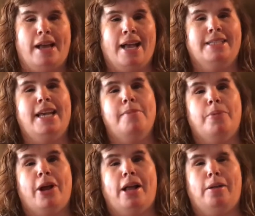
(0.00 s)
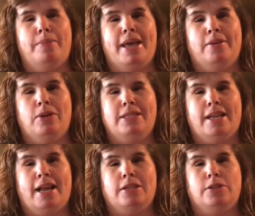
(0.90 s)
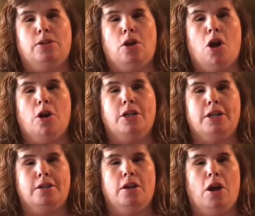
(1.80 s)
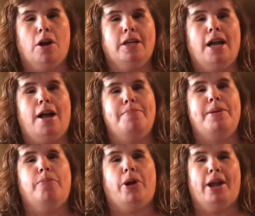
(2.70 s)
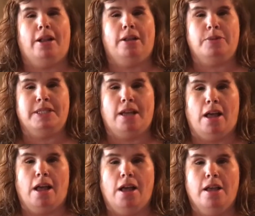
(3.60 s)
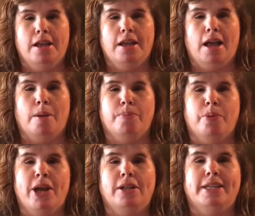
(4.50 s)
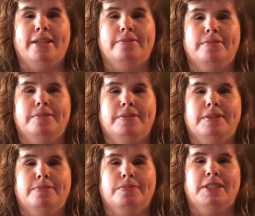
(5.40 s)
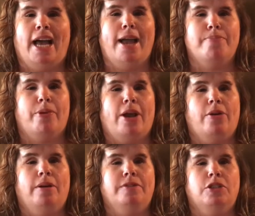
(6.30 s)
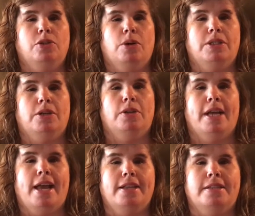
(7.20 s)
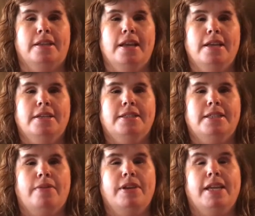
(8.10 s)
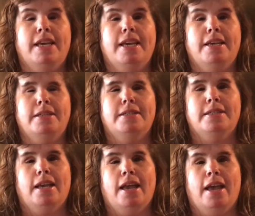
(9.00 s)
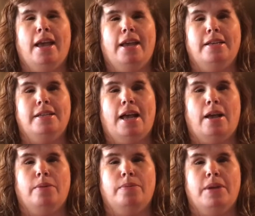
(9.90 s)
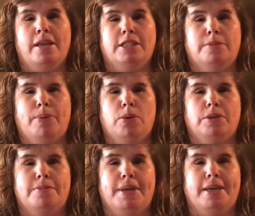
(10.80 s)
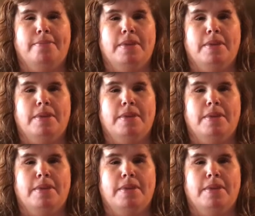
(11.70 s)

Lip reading: I say Braille, but it wasn't actual hard copy Braille. It was a Braille typewriter of sorts. It only had 7 keys, and it spoke to me.